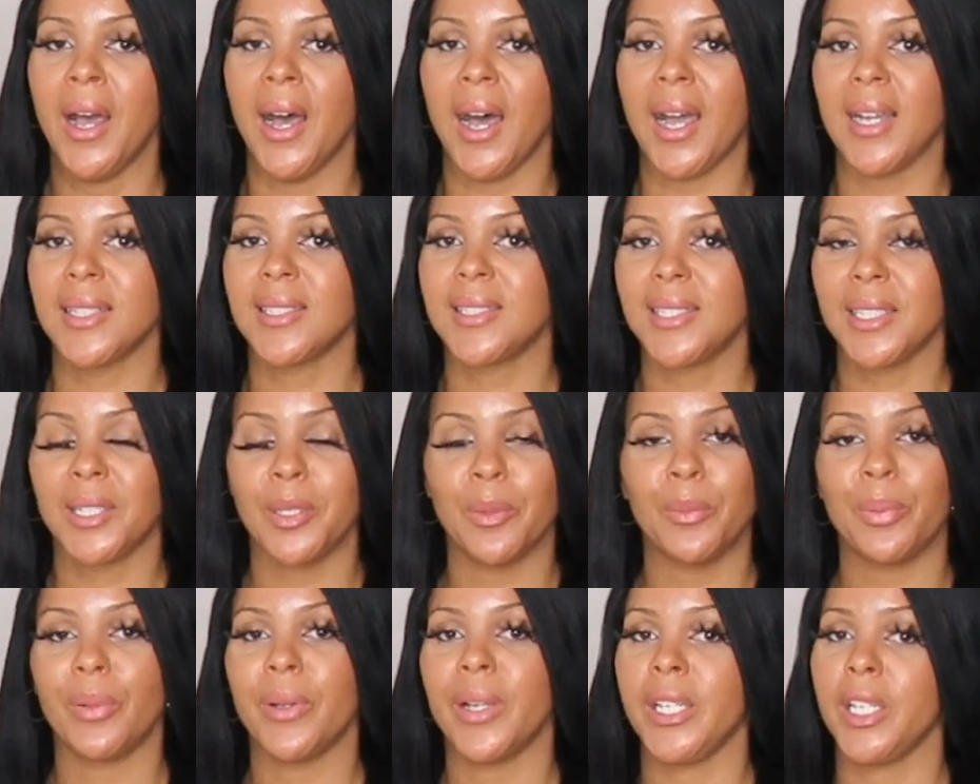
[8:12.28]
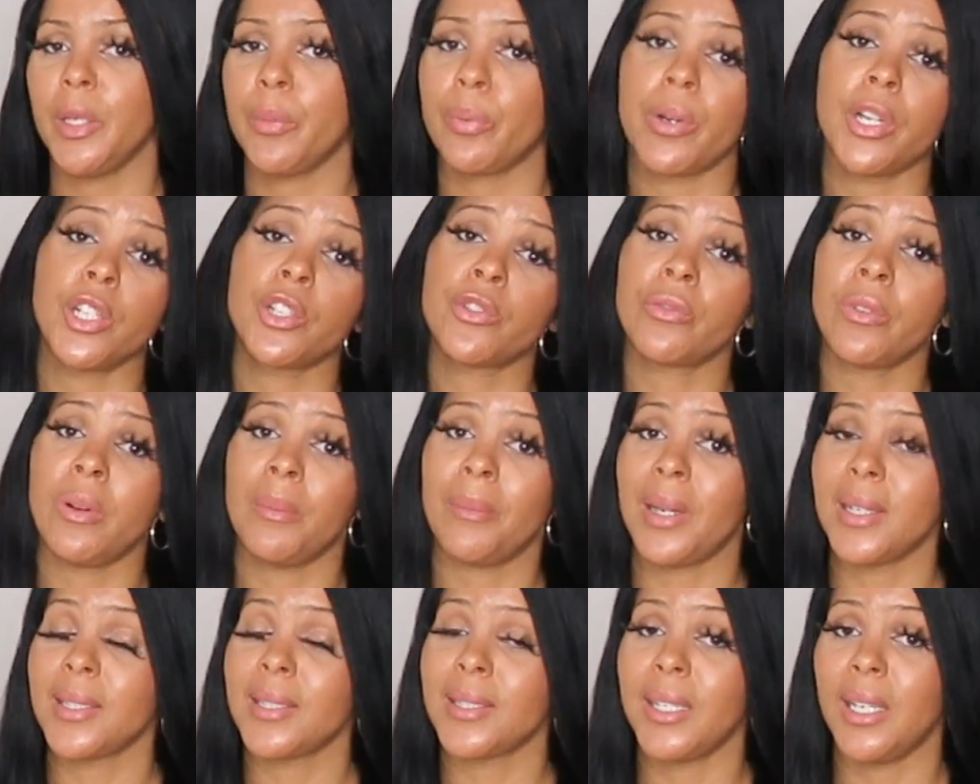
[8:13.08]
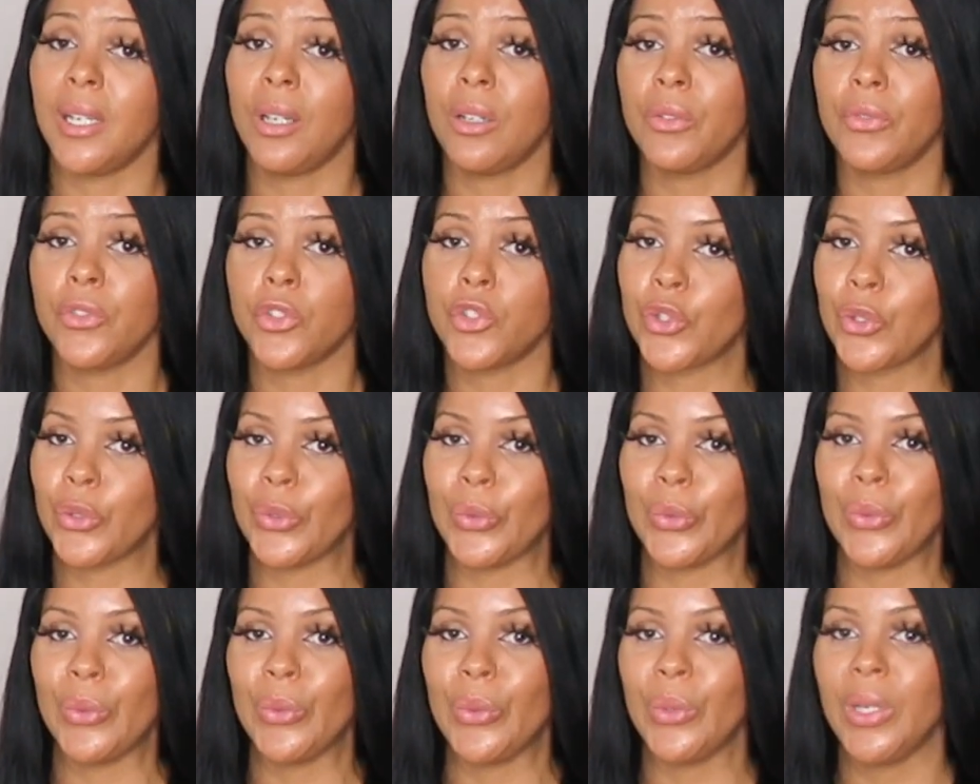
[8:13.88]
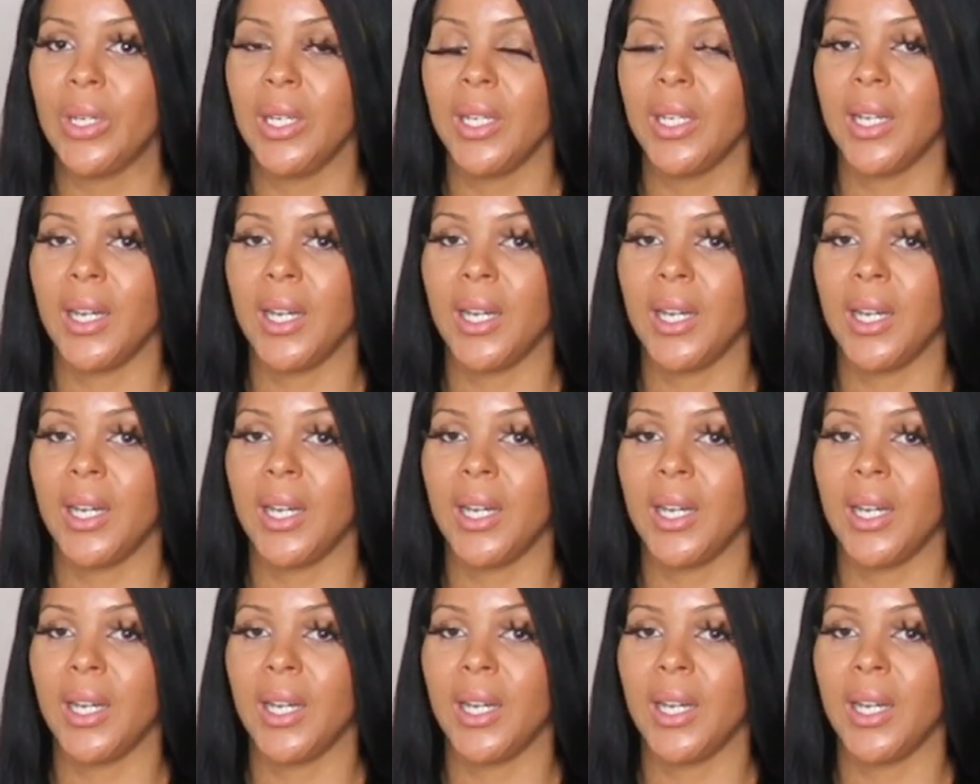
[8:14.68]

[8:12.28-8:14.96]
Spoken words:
I didn't put any pressure on myself at all.